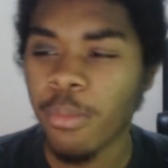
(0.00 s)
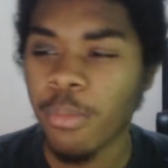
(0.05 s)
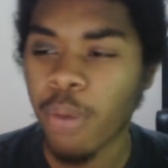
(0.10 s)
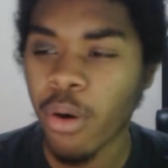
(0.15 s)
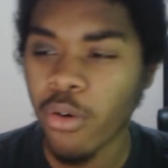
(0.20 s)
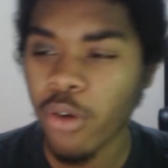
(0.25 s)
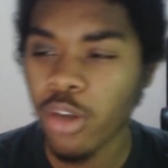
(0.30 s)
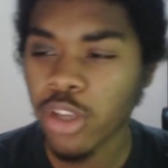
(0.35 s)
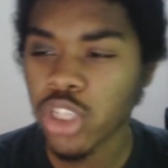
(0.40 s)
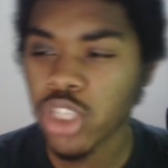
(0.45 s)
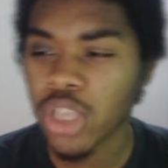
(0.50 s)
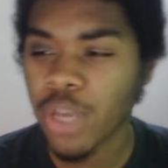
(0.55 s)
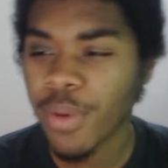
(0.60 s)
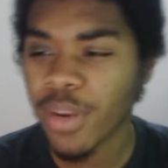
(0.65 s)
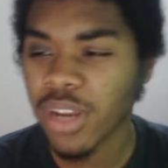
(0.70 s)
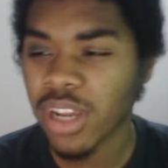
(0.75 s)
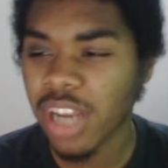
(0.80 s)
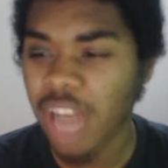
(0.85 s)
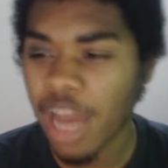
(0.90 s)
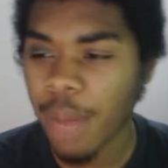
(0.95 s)
Borussia
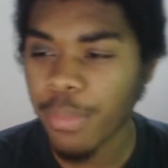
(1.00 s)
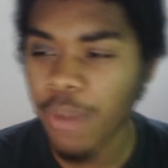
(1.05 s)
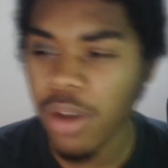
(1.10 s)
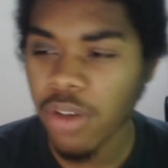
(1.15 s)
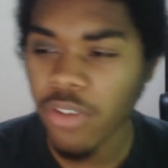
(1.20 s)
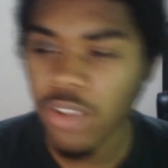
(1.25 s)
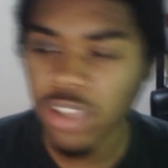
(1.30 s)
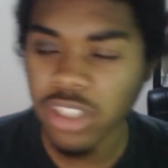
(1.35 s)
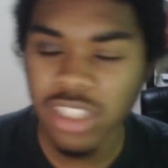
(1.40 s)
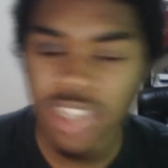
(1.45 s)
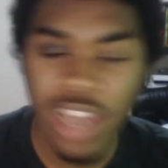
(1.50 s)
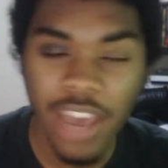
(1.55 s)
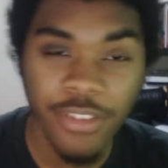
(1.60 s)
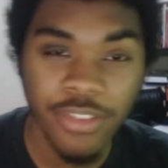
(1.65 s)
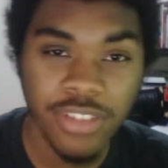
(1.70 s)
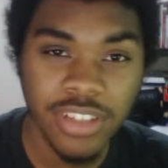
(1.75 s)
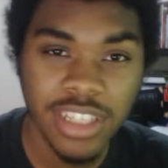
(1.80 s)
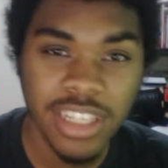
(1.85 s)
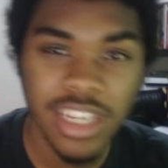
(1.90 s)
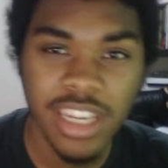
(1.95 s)
Mönchengladbach versus
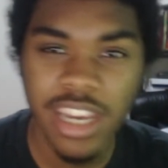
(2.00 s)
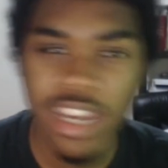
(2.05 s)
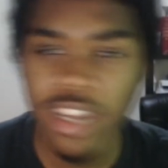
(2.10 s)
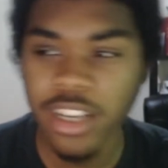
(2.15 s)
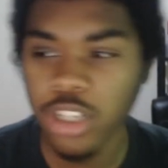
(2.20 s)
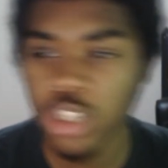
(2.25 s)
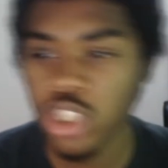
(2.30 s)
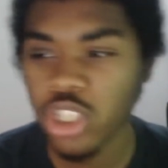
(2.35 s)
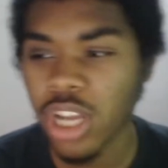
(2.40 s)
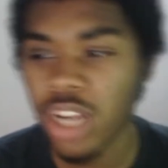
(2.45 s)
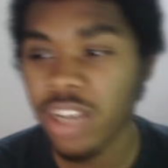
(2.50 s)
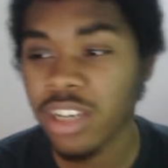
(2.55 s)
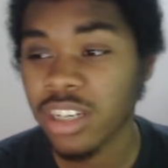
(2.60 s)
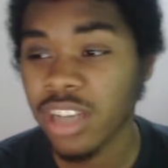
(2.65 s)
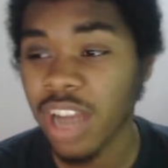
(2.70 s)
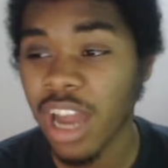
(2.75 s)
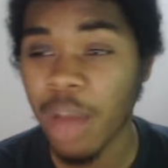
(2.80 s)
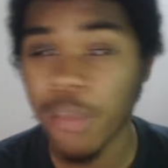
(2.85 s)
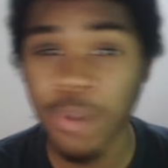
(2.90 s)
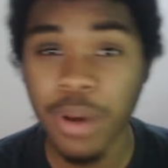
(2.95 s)
FC
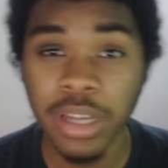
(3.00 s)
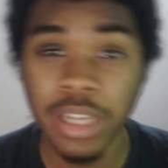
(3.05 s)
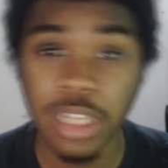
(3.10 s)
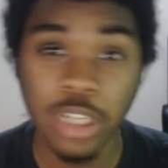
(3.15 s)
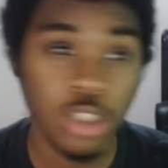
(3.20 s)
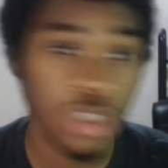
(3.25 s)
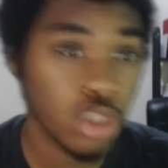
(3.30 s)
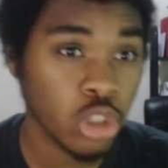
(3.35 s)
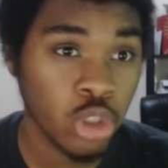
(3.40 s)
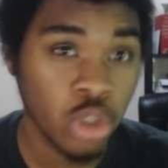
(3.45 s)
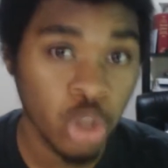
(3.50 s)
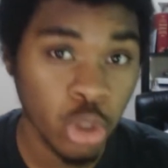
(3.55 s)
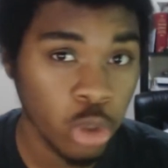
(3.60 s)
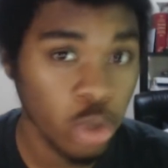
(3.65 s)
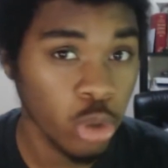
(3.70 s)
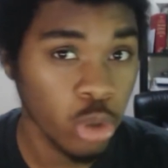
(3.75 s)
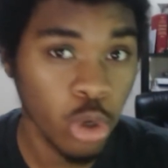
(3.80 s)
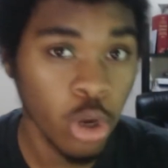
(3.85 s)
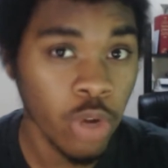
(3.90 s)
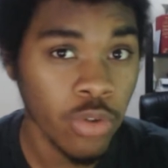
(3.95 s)
Ingolstadt. Gladbach, they're just
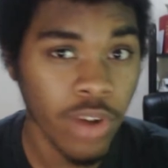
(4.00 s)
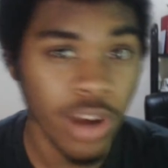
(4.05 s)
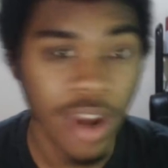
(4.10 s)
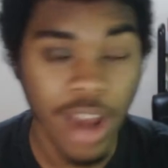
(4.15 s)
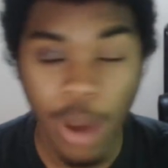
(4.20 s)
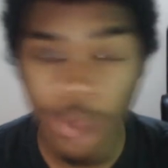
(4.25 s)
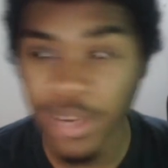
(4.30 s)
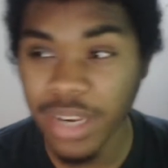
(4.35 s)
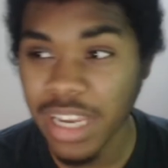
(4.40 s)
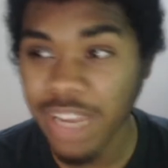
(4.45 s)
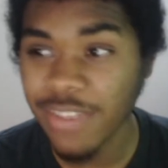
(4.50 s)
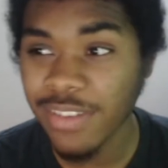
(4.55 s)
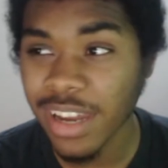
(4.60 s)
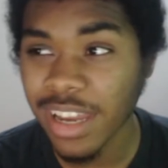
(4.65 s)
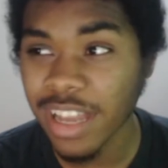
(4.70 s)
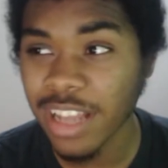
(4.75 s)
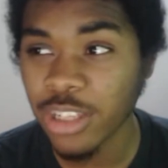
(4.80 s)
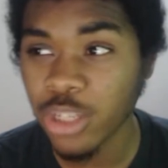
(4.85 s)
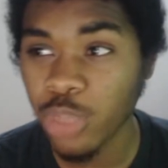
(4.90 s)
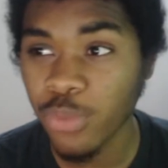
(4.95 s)
too good right now. I mean, even
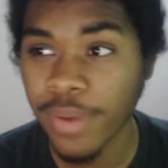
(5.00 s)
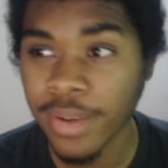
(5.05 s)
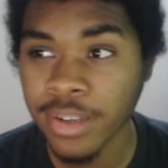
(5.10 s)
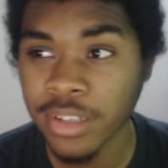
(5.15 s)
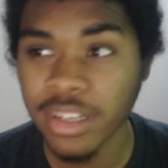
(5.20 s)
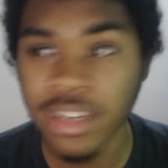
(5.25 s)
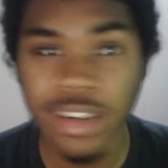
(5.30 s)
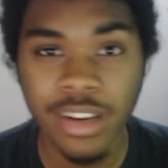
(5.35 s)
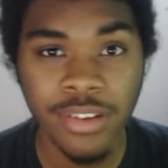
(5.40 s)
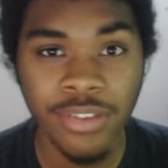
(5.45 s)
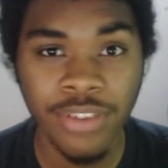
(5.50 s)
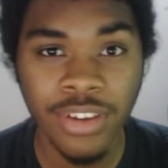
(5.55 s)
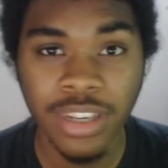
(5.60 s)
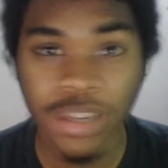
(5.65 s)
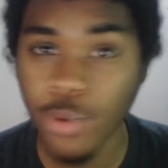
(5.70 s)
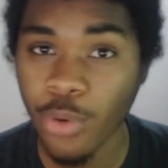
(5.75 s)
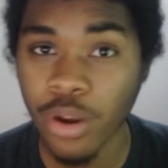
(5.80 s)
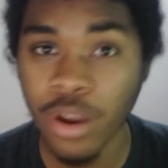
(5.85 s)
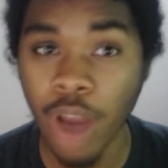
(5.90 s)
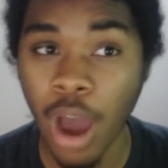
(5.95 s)
against Juventus, I didn't
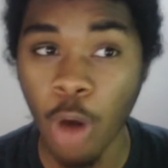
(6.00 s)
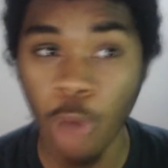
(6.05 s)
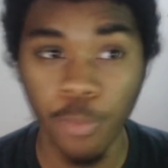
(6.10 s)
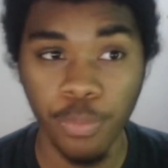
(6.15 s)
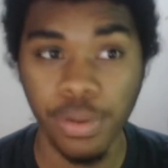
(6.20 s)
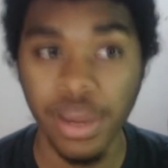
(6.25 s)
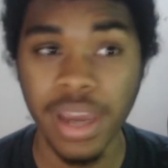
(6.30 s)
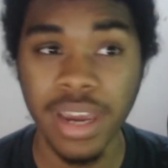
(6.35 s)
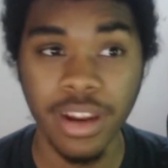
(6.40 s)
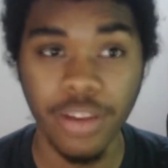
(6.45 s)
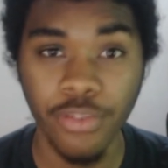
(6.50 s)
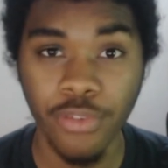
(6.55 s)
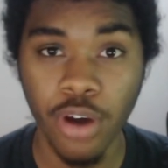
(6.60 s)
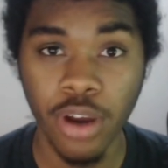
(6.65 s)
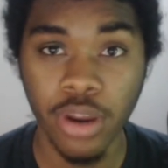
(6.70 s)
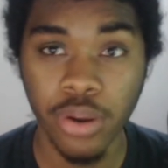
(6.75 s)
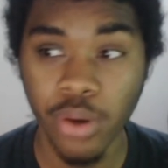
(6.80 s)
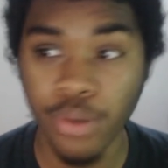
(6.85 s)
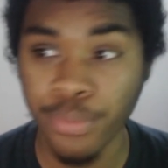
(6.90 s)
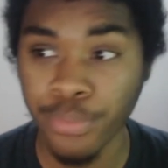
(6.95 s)
think they were outplayed. I
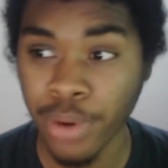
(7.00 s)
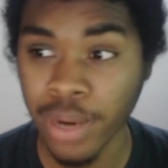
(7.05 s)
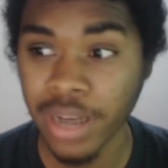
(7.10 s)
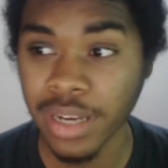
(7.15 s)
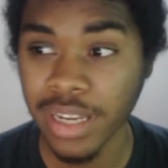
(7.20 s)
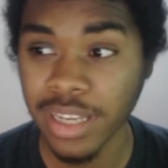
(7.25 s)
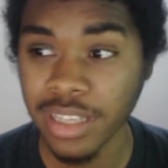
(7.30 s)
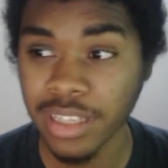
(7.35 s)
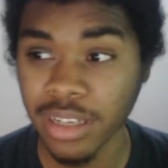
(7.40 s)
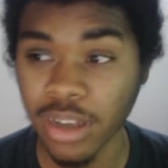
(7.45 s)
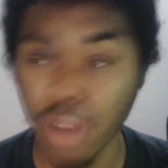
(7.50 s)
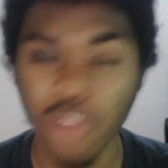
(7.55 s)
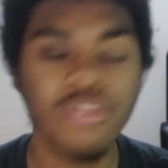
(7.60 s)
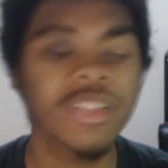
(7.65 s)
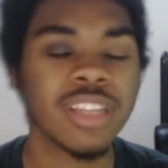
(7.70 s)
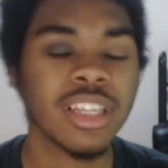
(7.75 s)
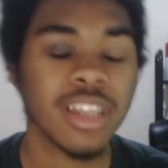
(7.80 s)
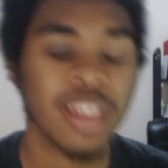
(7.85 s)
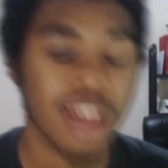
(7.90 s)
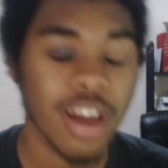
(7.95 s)
thought they were pretty decent.
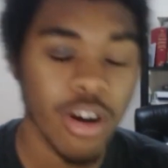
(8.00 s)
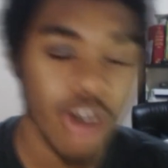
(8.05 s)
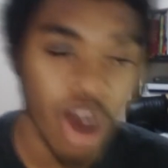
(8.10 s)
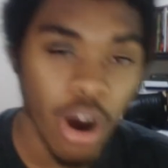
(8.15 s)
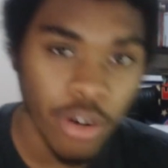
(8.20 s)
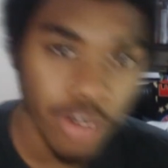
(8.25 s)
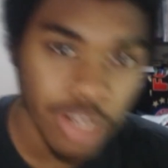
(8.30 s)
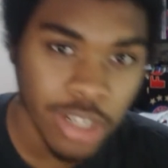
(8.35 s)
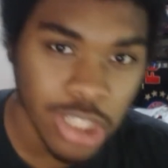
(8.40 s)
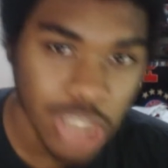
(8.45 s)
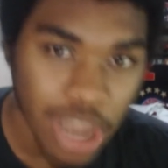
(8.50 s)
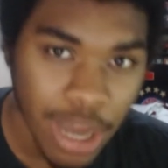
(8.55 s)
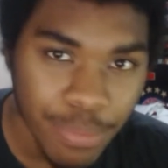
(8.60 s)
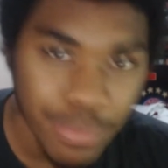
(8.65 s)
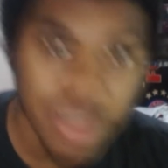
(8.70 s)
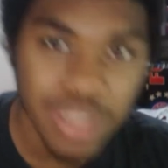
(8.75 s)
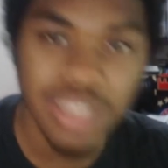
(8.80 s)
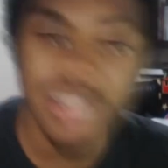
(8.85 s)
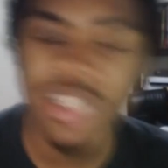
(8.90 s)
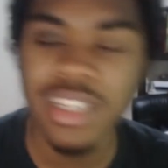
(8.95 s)
Obviously, they're now out of the
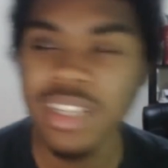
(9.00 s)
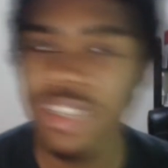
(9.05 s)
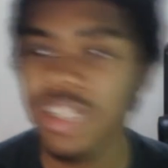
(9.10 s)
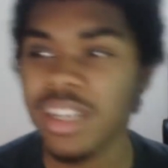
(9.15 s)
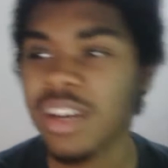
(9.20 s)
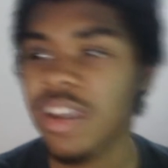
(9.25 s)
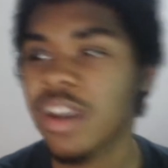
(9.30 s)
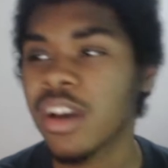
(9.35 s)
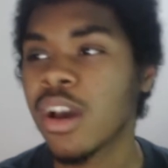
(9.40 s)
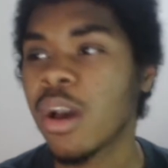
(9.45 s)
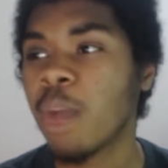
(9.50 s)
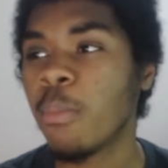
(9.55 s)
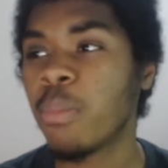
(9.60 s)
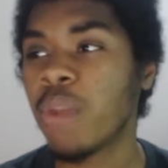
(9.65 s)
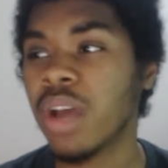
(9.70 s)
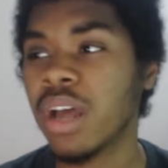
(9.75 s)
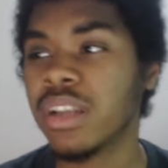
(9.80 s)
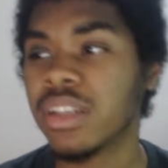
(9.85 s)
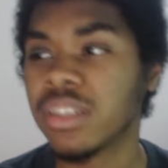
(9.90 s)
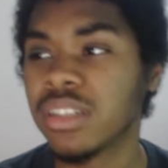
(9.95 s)
Champions League,
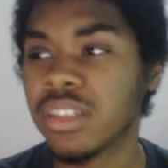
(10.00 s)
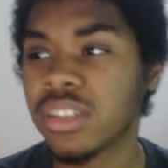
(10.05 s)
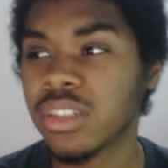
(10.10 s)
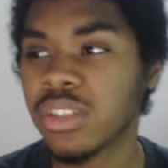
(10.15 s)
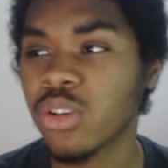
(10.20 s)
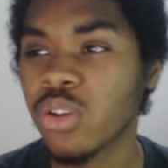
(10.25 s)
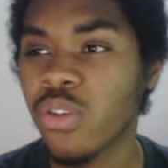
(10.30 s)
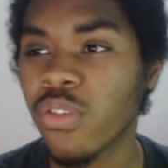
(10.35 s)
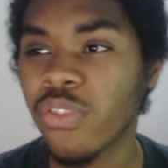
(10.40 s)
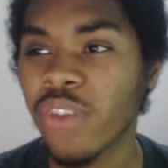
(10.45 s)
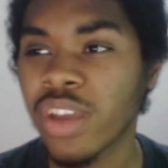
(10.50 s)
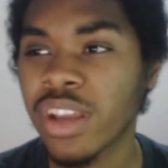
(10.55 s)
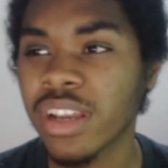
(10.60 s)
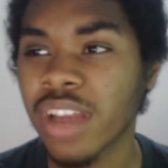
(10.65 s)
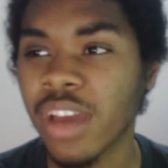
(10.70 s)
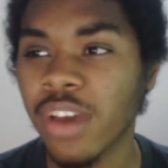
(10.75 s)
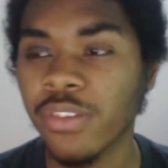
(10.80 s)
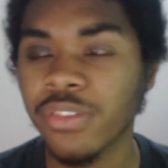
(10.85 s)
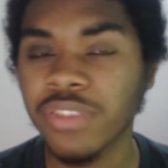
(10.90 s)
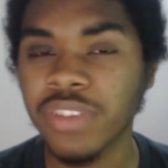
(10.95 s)
but I do
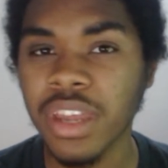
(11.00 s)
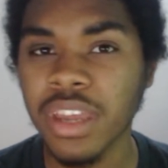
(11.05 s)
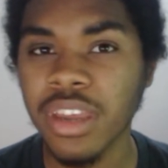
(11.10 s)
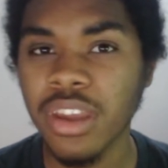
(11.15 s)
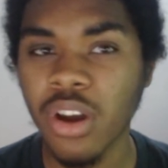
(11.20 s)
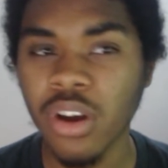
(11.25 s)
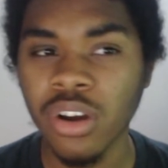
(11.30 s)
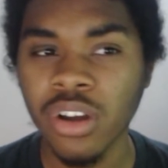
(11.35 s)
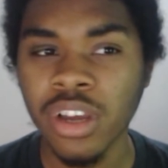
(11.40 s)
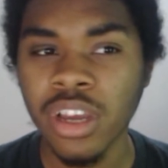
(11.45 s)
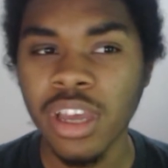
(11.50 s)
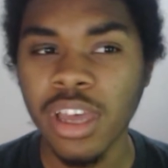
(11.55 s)
think that if they